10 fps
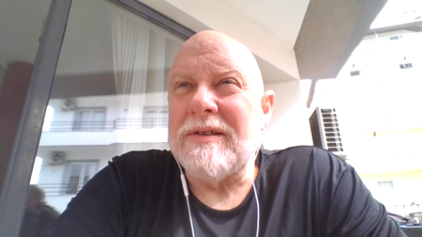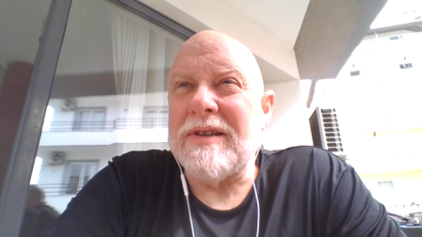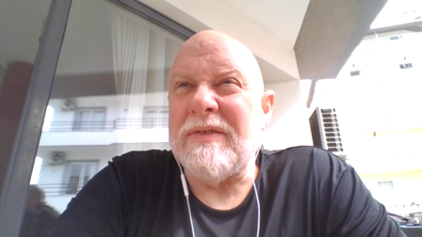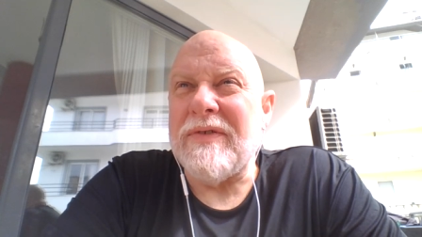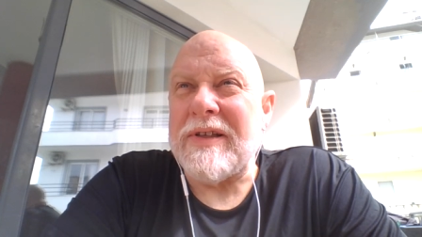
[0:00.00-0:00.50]

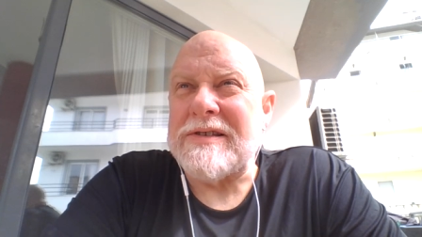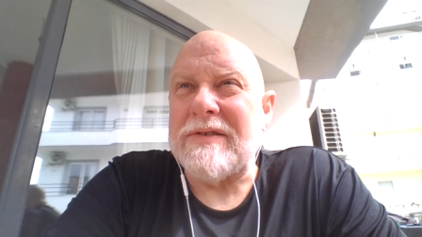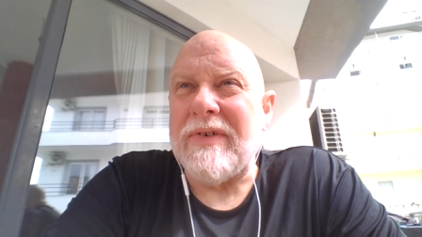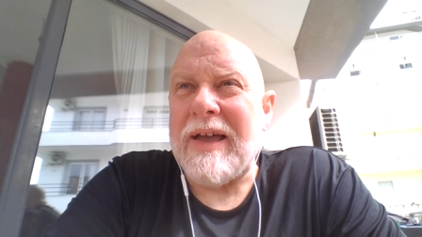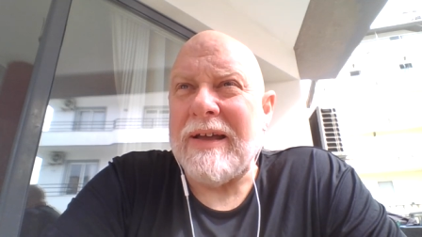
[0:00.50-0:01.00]
Defense
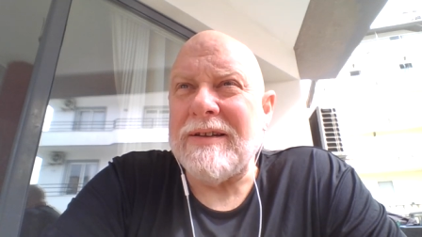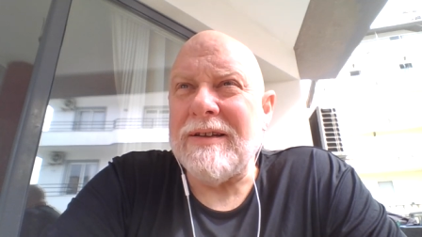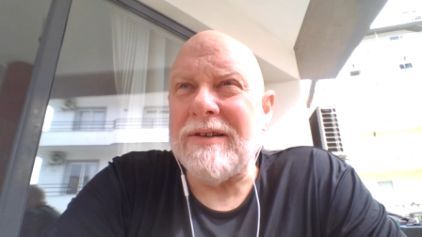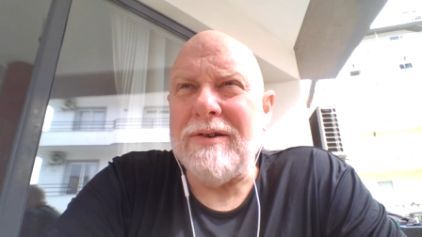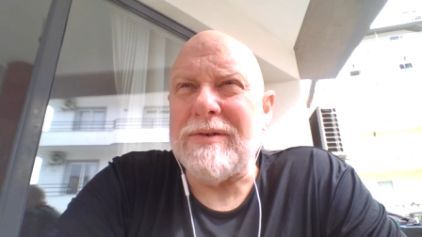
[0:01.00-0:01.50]
of
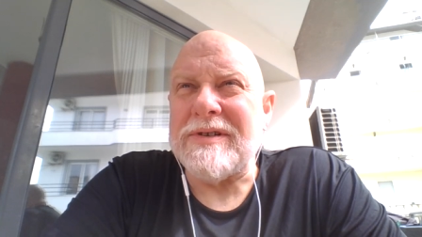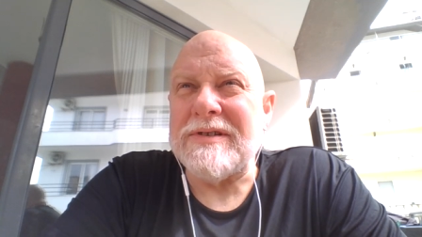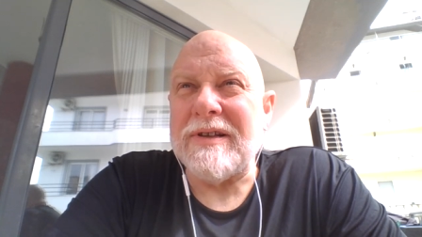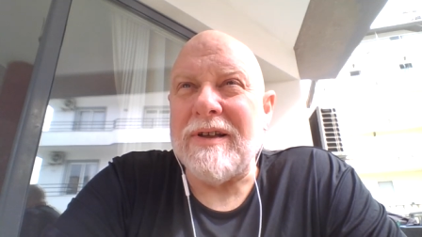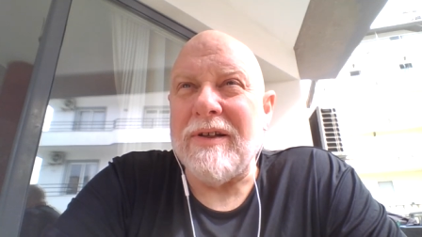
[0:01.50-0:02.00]
Acting? No, it's
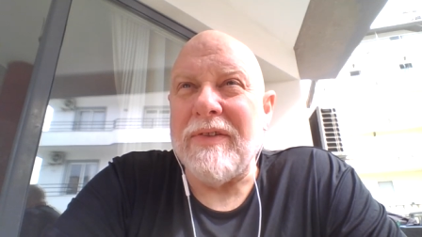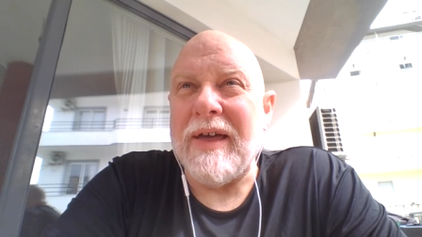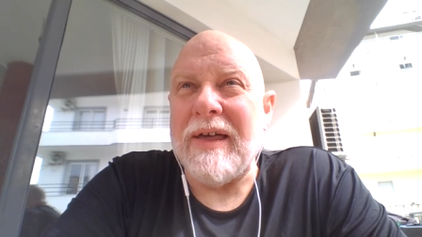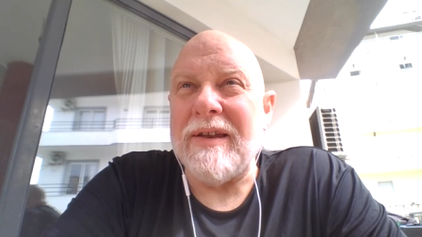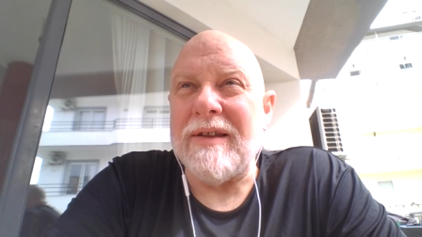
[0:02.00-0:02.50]
not called
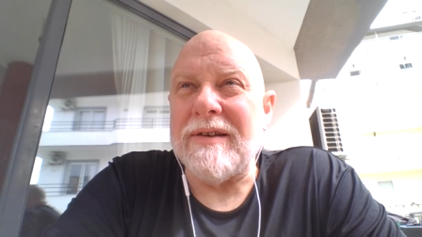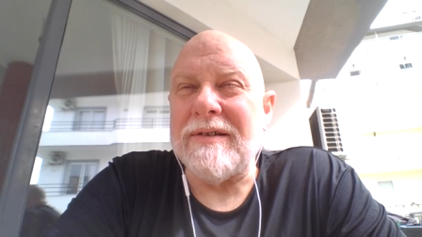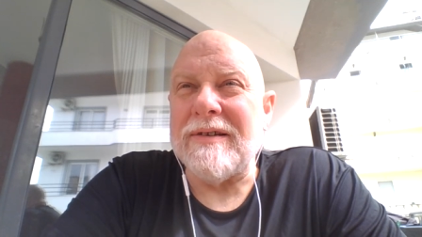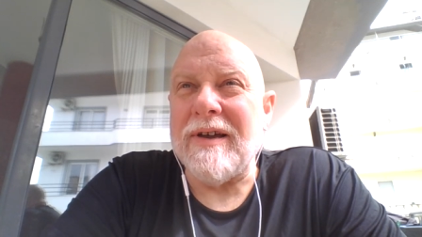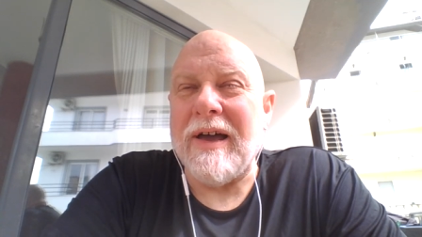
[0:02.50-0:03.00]
that,
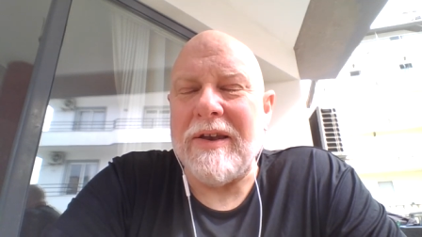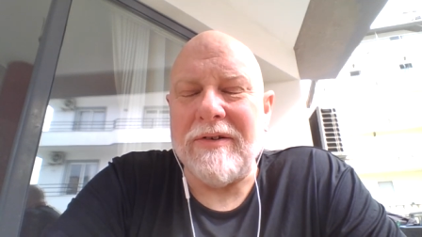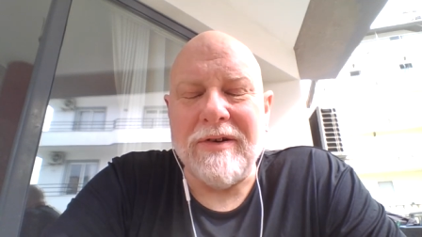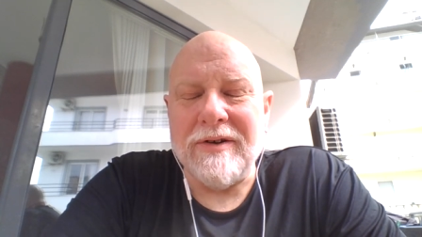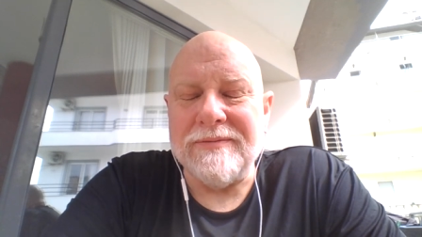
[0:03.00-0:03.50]
and I
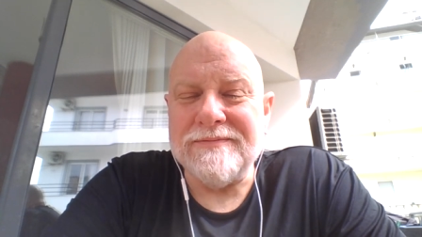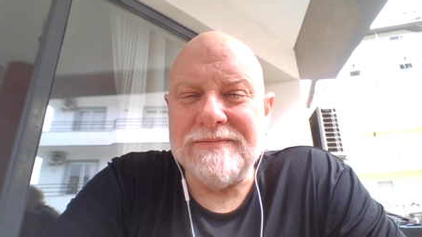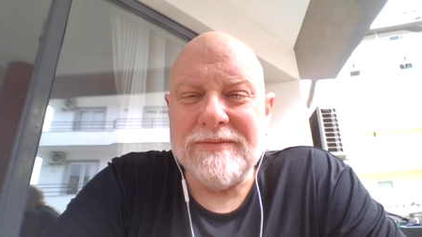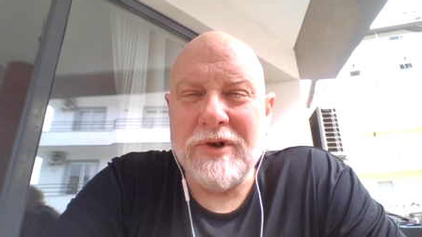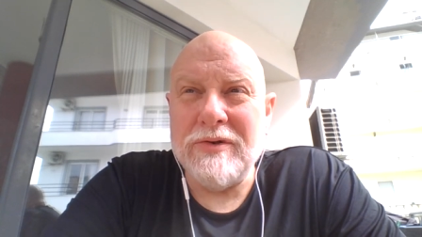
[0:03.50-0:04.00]
don't know.
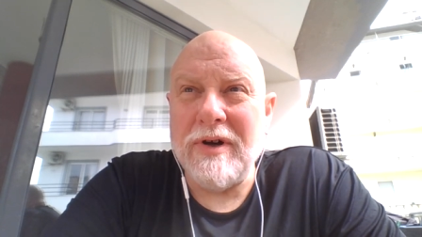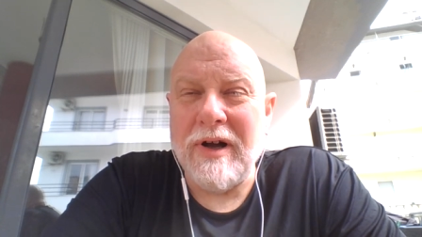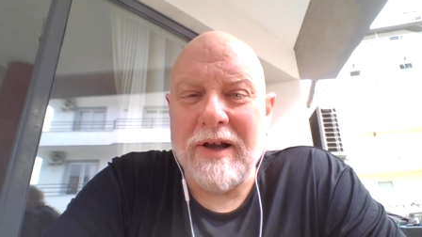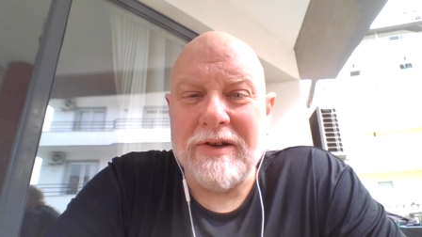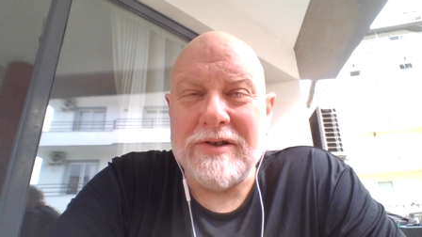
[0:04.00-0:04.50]
Uga
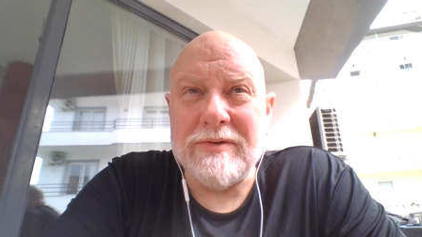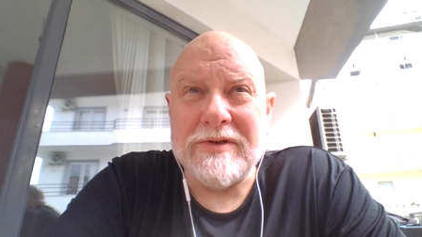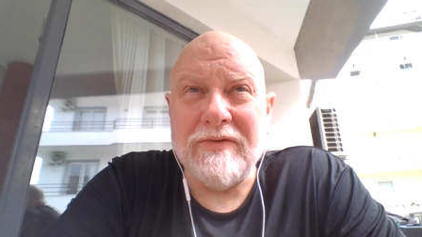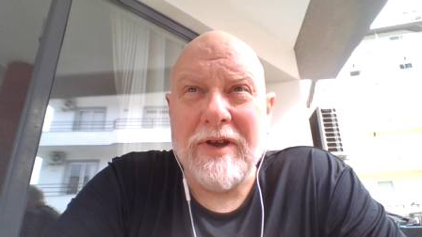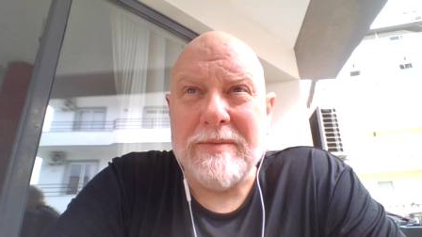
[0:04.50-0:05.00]
Hagen, she was
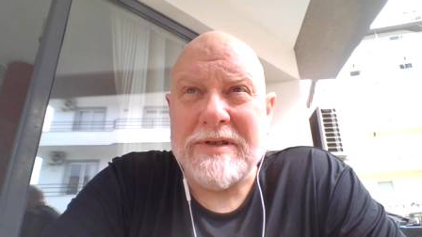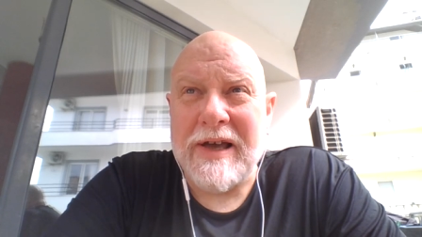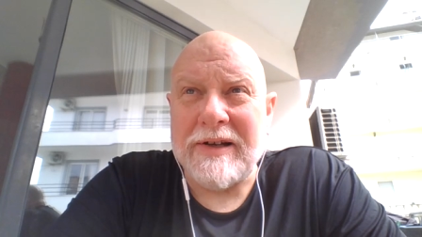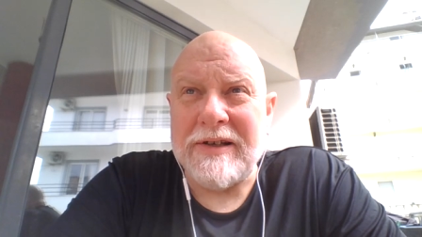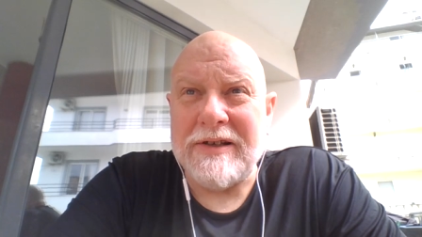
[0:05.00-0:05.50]
a famous
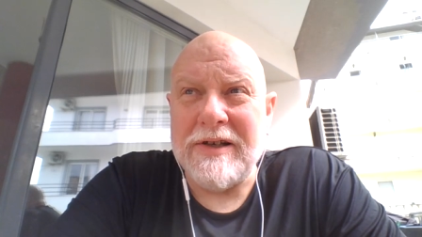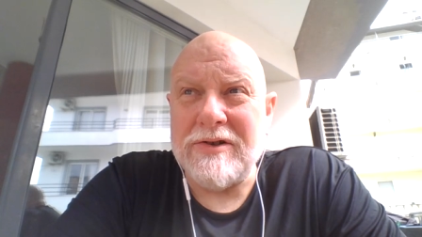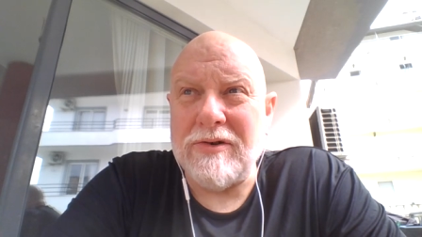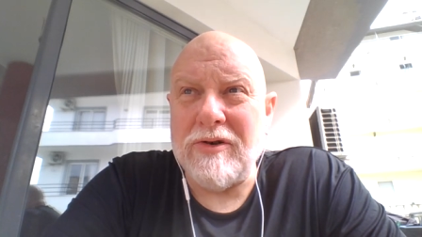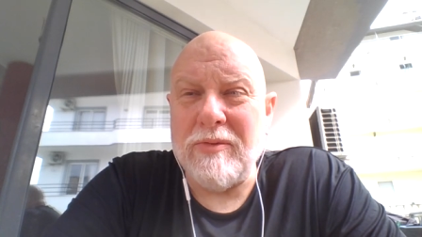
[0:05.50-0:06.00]
acting
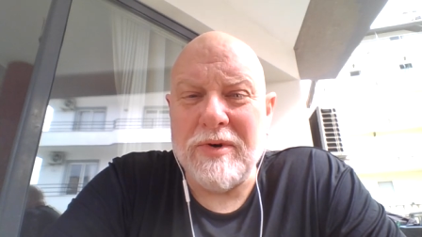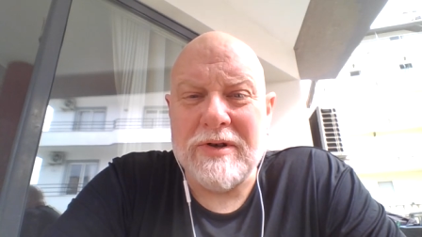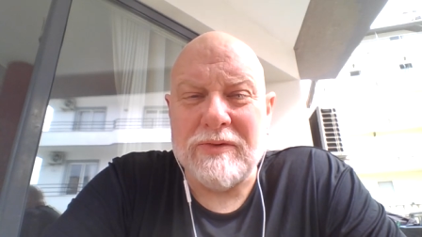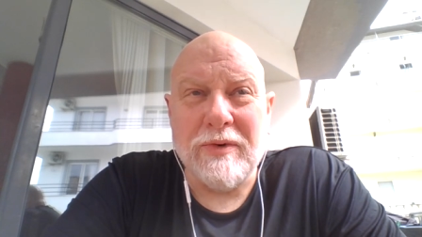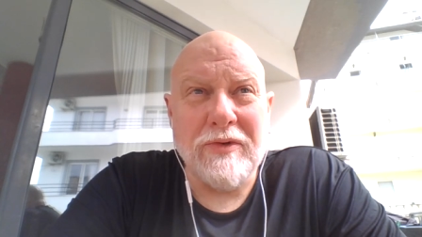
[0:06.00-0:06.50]
teacher. Her book
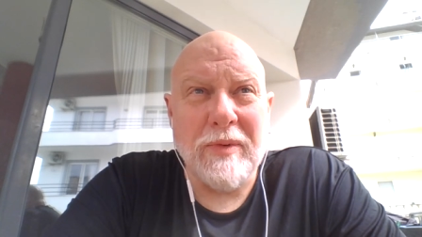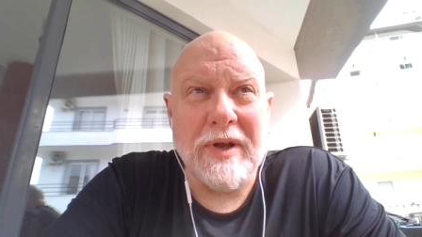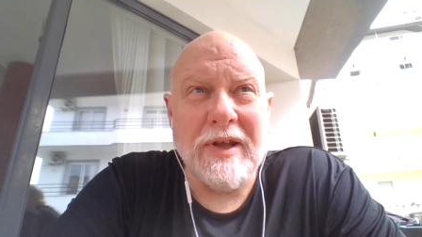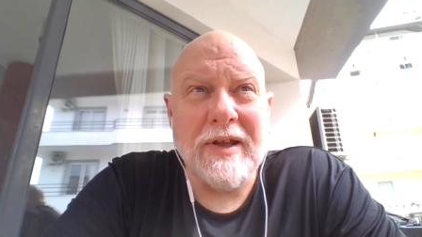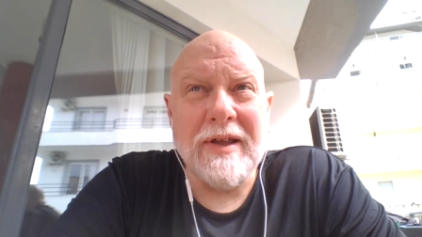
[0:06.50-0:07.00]
is worth
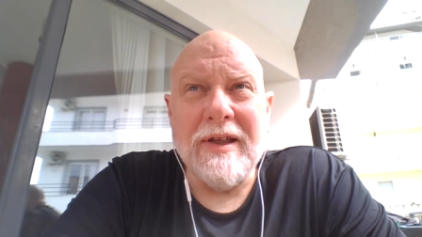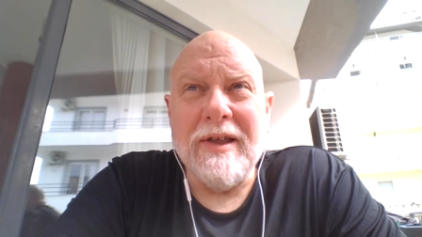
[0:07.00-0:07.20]
reading,